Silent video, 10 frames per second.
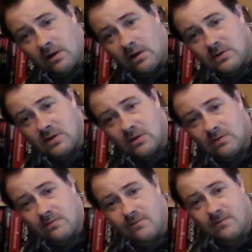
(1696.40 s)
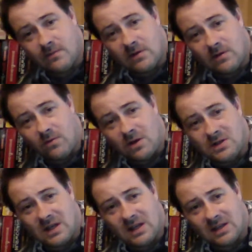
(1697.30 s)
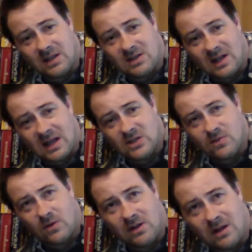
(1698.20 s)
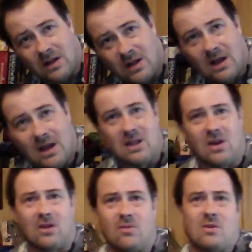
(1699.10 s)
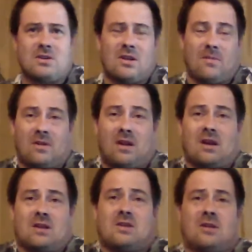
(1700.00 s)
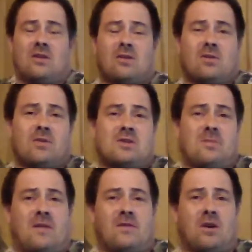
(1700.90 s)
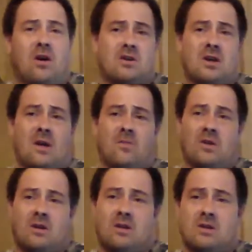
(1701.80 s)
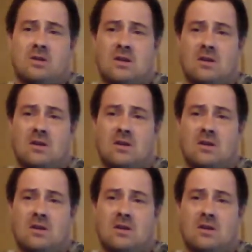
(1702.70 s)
So once I get this last one done, and the only reason like I said, the only reason I'm having a hard time with it is